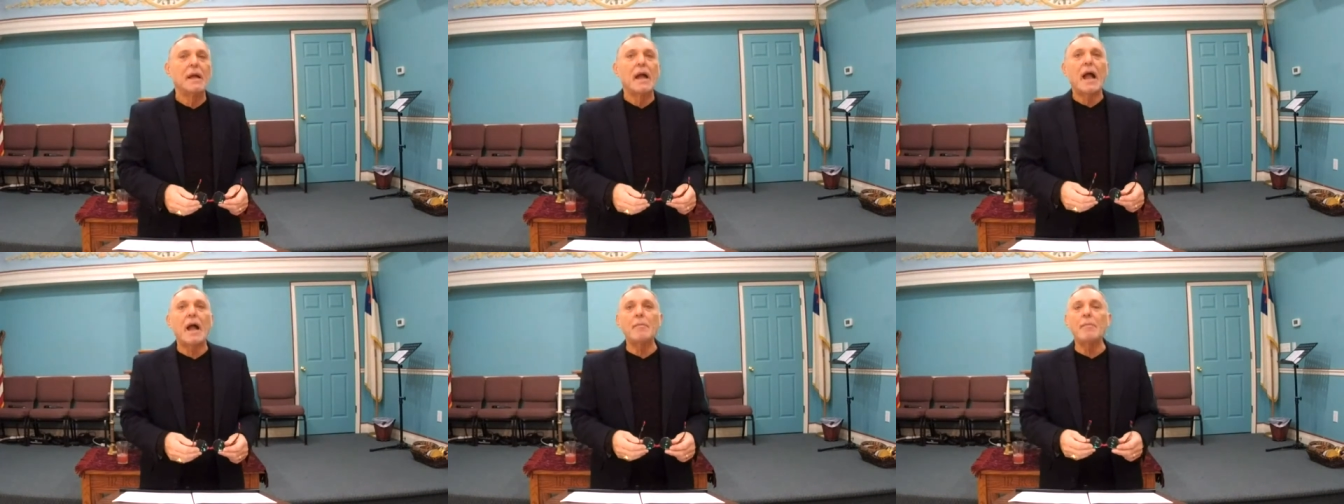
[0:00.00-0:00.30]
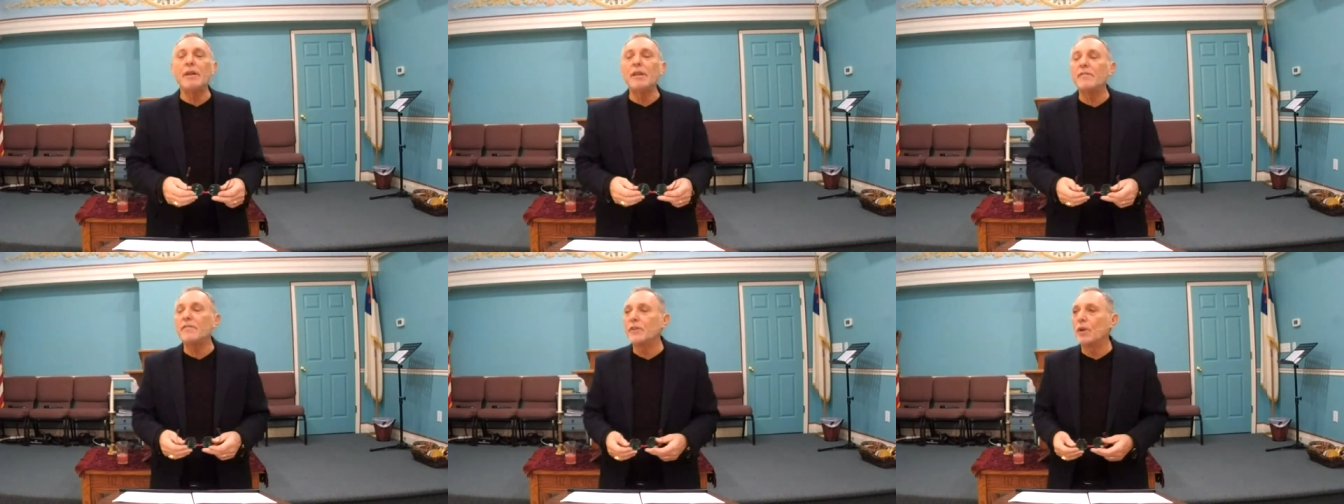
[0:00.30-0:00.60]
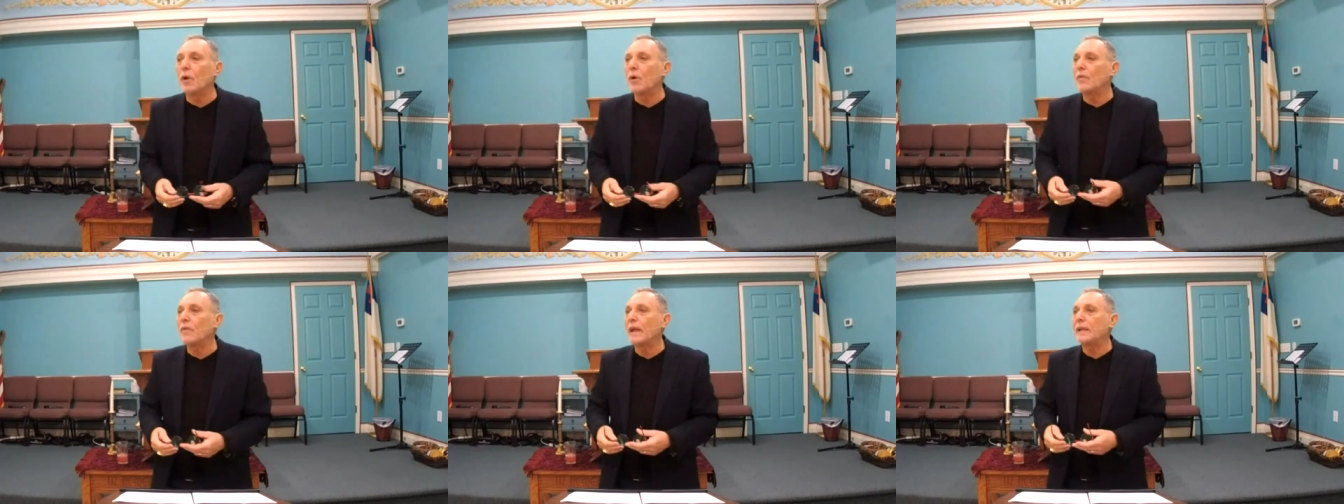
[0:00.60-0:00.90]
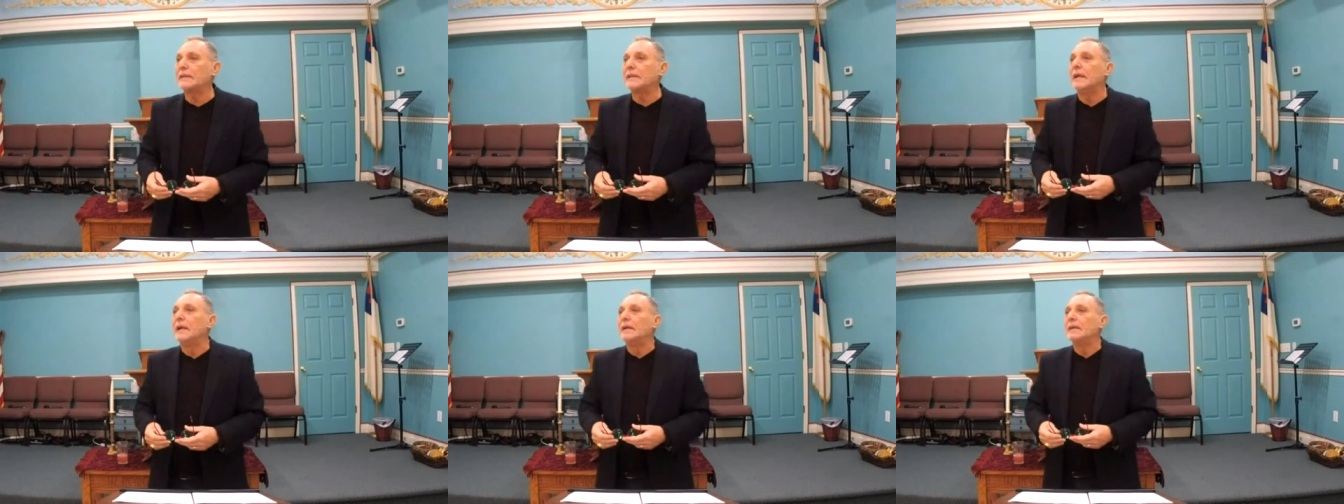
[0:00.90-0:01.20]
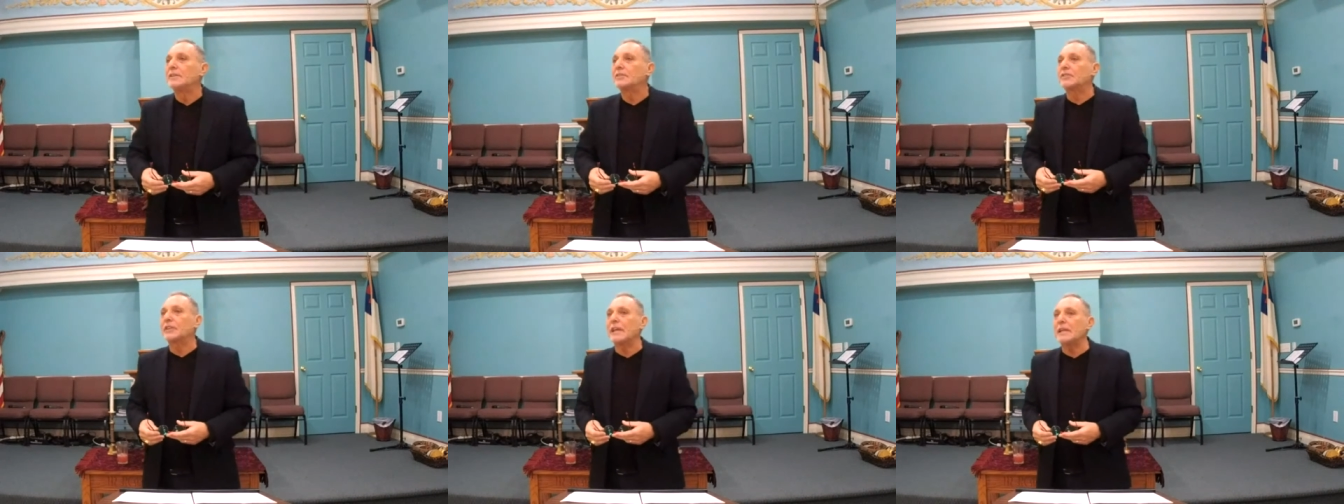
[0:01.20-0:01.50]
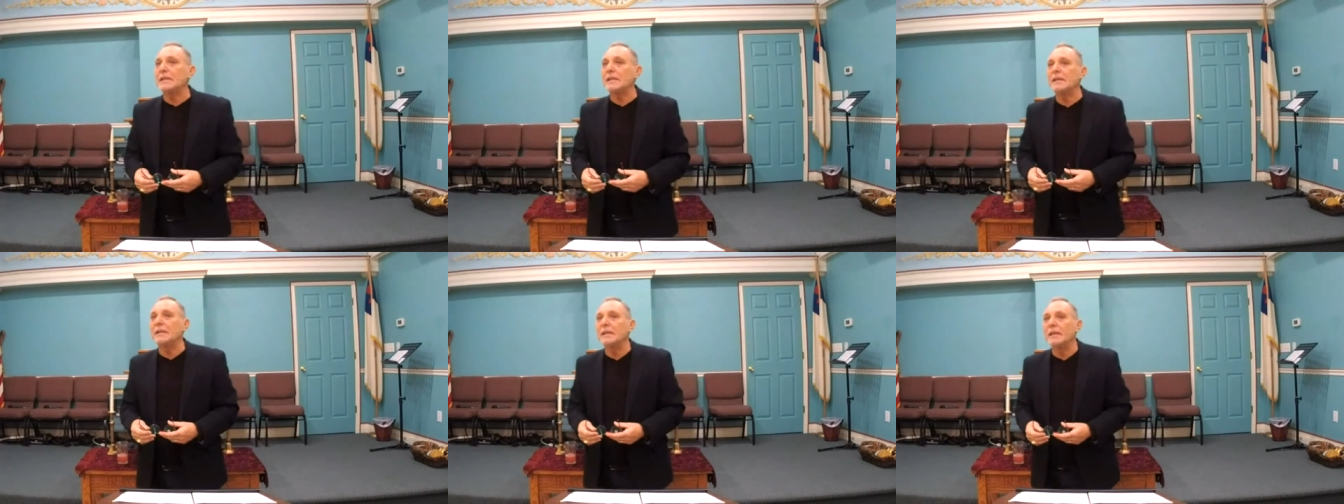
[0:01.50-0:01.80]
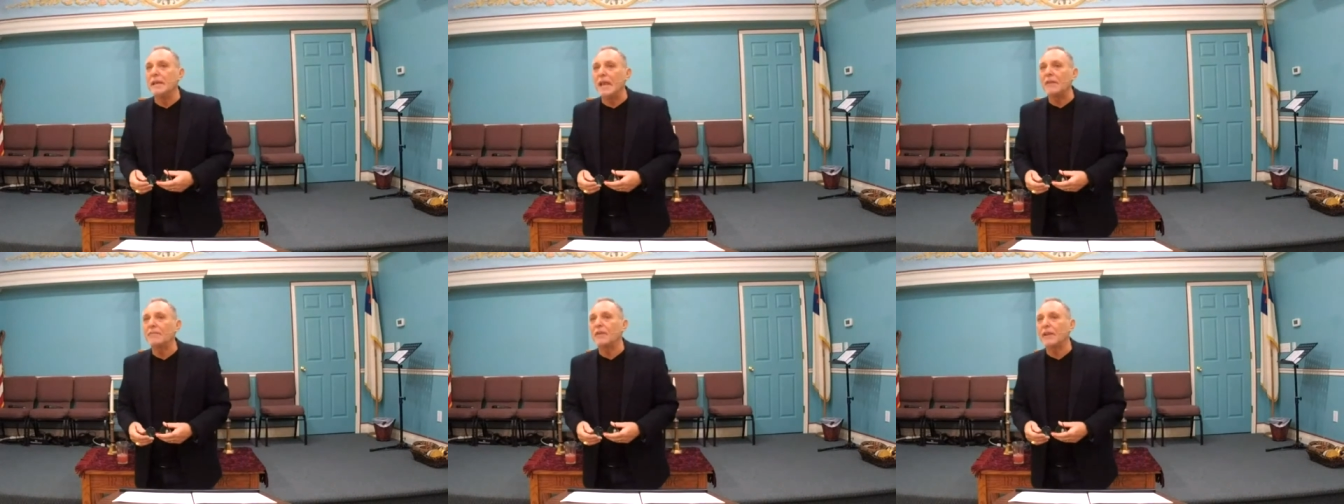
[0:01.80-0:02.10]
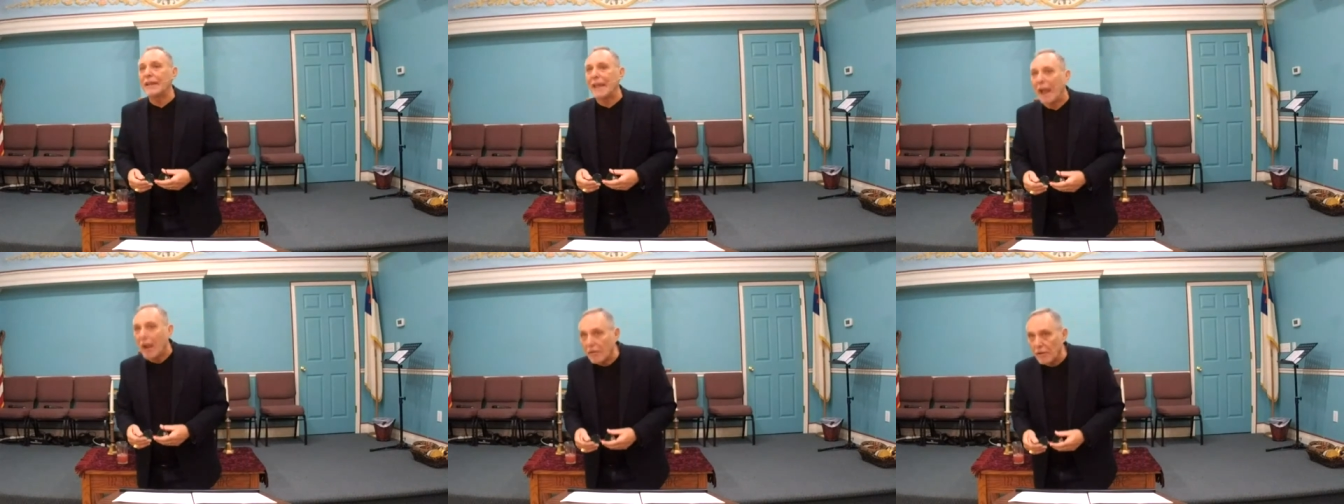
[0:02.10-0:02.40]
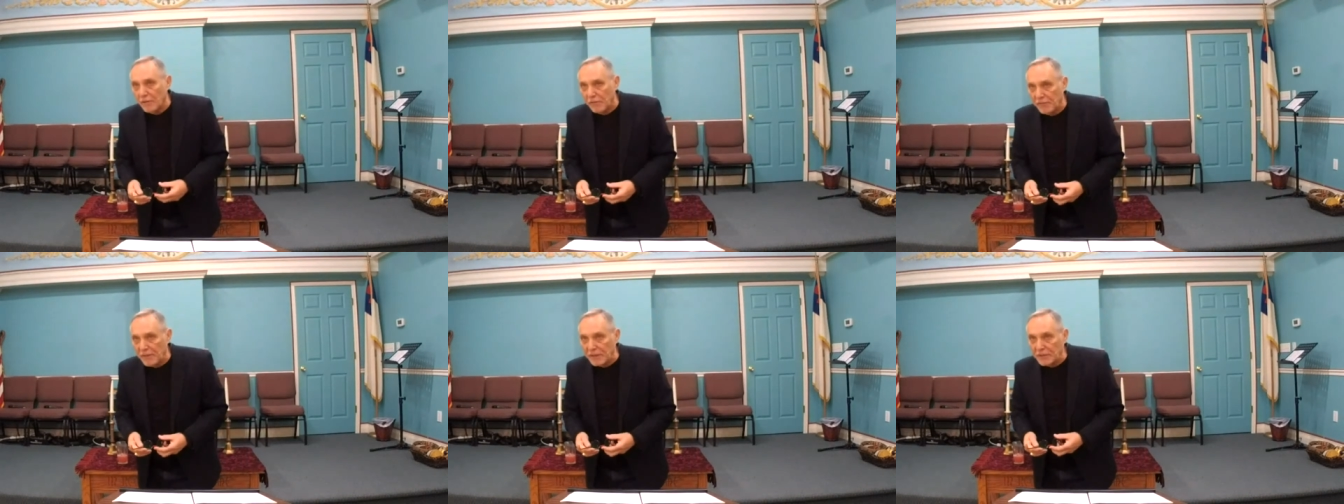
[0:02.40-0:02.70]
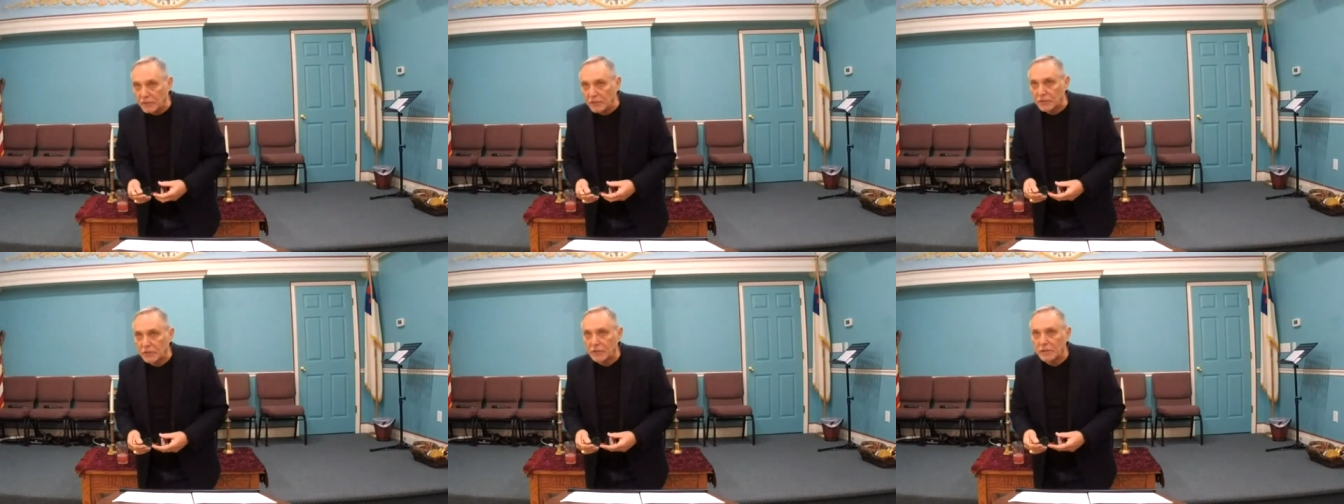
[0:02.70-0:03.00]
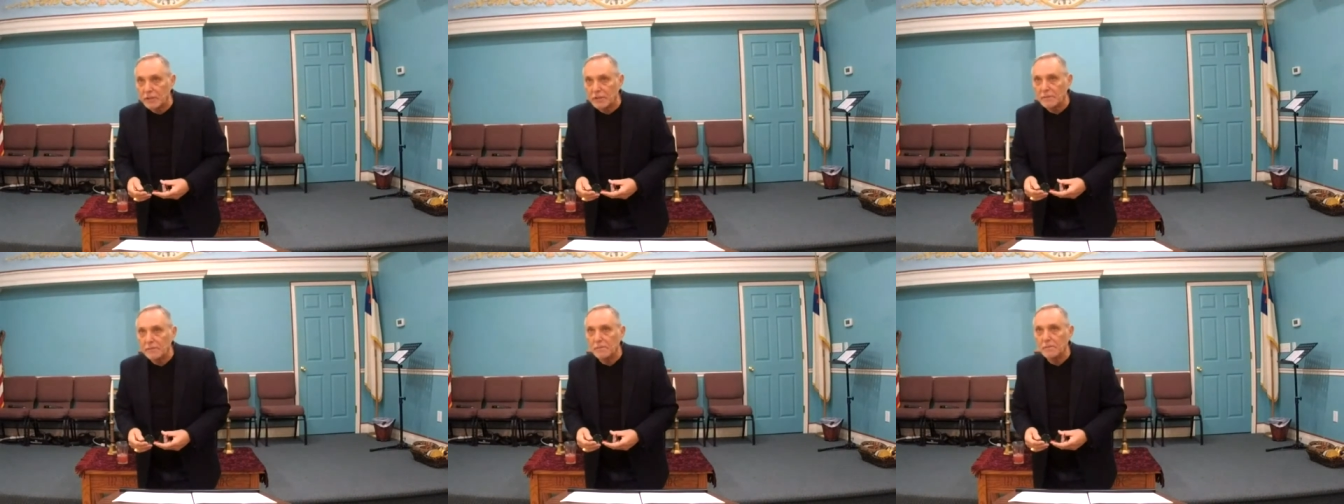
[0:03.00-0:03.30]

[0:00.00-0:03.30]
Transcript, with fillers: How many of you know that Satan never counterfeits